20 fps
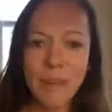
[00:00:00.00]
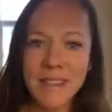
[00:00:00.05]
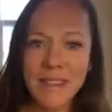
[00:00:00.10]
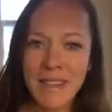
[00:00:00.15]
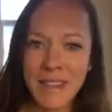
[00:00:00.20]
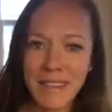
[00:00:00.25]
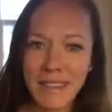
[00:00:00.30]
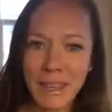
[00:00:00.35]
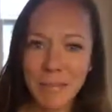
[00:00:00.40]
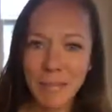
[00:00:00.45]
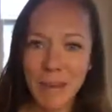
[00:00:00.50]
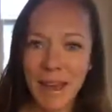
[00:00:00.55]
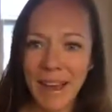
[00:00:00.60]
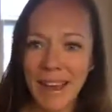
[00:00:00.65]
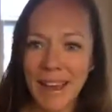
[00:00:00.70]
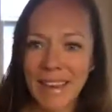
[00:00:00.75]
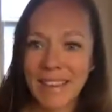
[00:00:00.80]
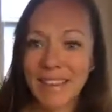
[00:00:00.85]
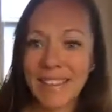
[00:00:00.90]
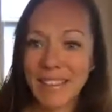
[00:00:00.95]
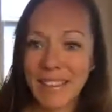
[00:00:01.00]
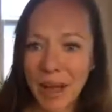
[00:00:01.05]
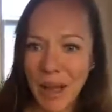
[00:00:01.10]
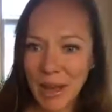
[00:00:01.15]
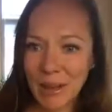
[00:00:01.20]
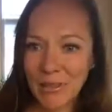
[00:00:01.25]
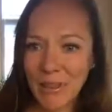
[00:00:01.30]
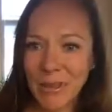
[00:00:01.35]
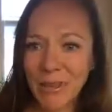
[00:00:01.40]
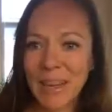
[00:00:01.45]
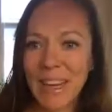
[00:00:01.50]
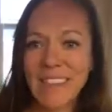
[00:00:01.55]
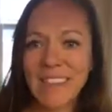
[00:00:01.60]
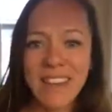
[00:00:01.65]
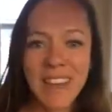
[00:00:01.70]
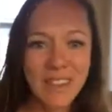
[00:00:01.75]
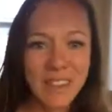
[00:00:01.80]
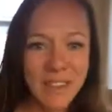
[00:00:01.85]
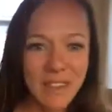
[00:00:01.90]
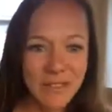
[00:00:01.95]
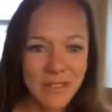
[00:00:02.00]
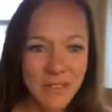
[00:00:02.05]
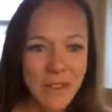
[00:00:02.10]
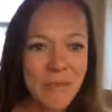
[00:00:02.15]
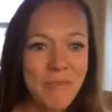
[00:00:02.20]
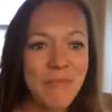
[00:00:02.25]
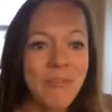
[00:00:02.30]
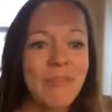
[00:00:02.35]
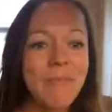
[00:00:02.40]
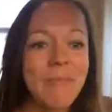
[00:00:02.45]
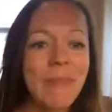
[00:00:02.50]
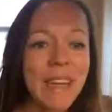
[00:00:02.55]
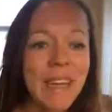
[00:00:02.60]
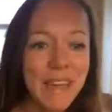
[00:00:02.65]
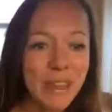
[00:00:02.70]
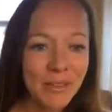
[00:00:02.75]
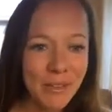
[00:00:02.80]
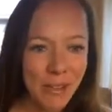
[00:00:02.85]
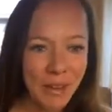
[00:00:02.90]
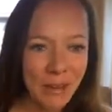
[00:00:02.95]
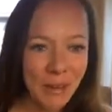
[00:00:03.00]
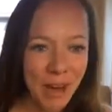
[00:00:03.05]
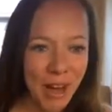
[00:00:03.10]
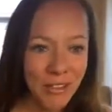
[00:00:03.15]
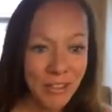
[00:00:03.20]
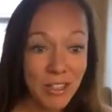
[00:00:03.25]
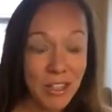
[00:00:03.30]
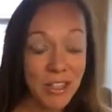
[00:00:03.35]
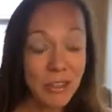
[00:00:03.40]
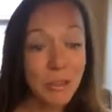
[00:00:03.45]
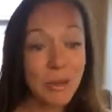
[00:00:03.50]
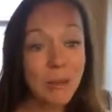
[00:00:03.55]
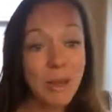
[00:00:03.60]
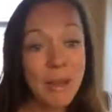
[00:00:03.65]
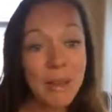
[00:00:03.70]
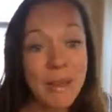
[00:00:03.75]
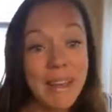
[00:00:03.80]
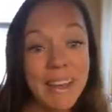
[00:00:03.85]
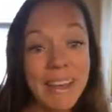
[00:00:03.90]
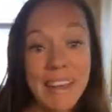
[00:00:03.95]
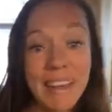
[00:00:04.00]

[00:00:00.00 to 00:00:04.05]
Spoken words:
I think, behind a lot of you, and I talk to many of you often who are maybe